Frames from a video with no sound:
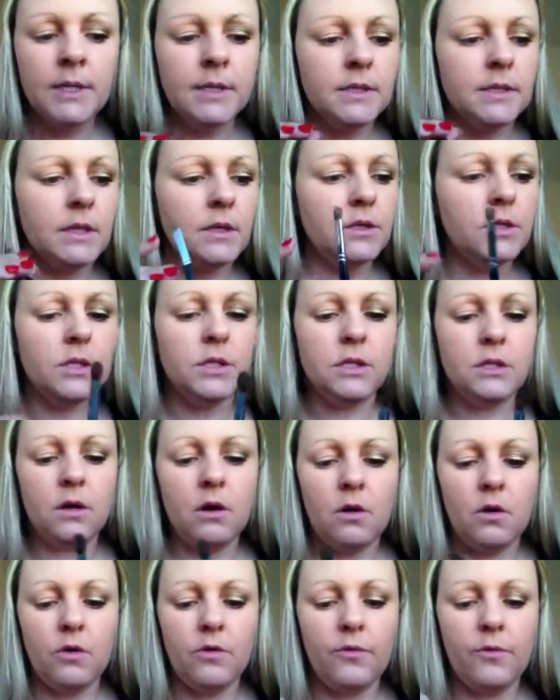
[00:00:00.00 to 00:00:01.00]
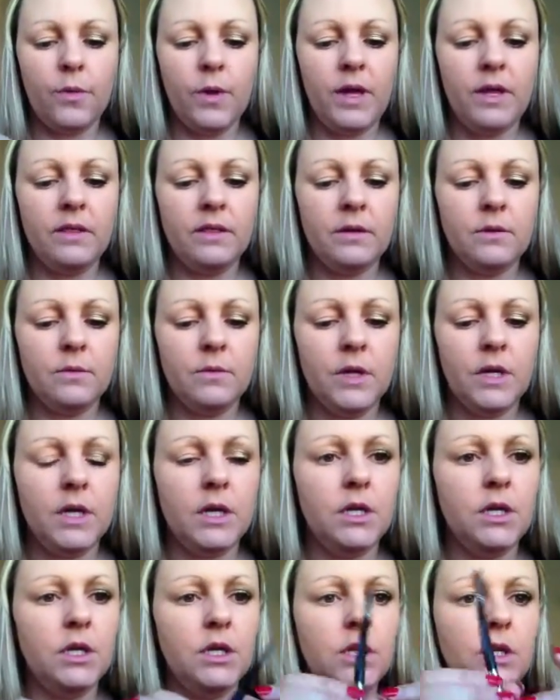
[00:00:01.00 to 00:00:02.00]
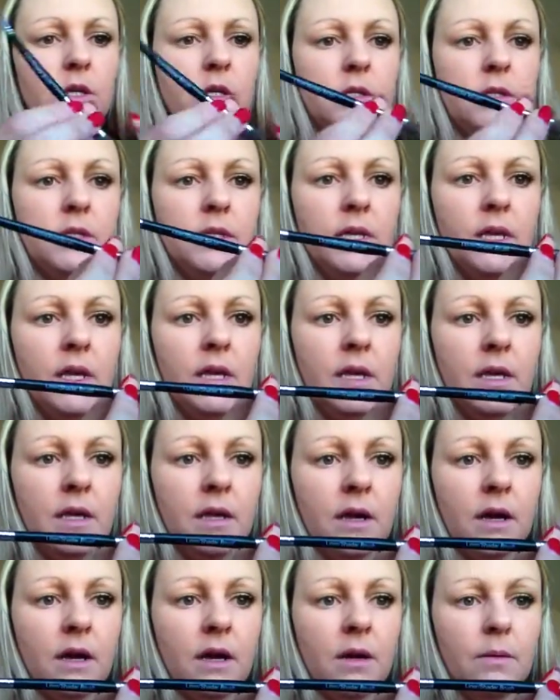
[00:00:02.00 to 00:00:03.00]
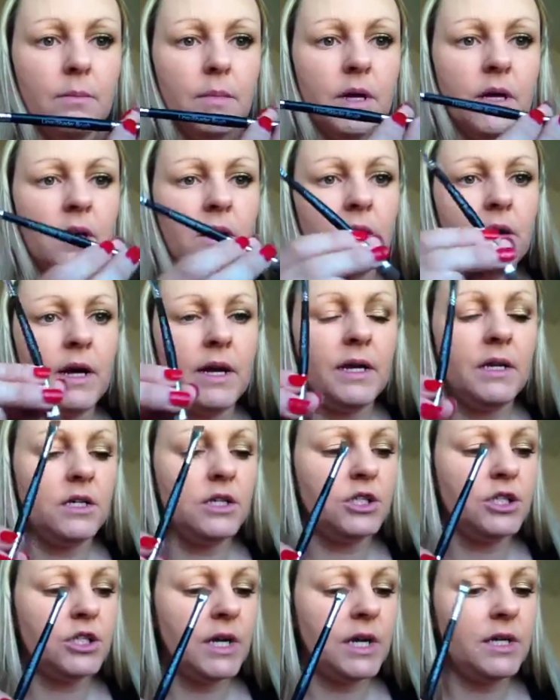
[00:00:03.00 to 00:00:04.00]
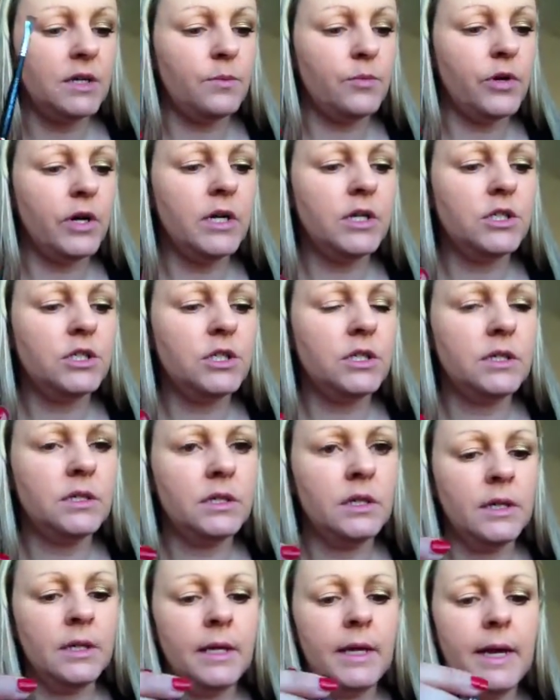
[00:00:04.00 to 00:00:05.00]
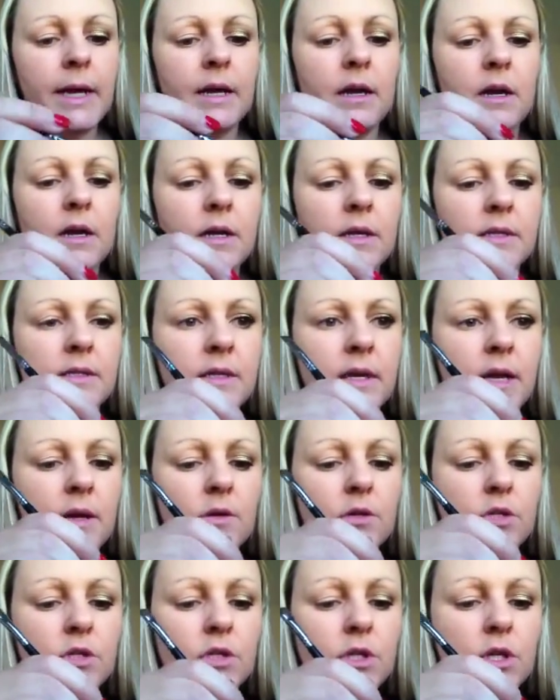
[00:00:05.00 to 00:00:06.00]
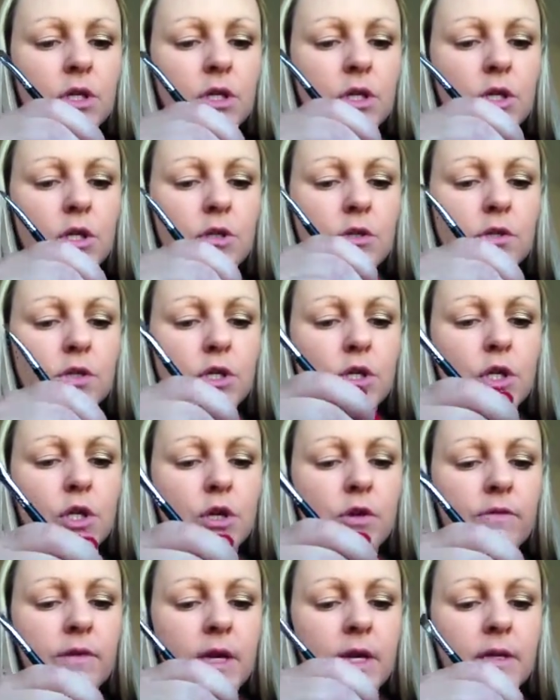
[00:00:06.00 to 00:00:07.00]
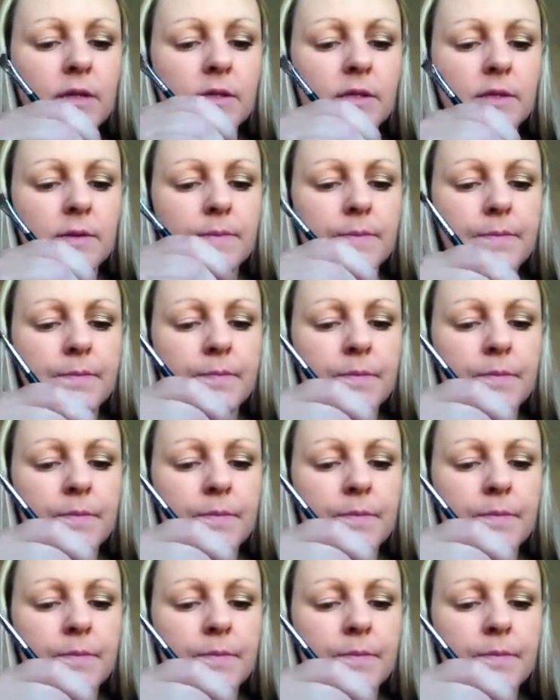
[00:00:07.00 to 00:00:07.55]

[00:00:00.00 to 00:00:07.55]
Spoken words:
So to start off with, we're going to use the liner shader brush, and like I say, you're just going to use Curious.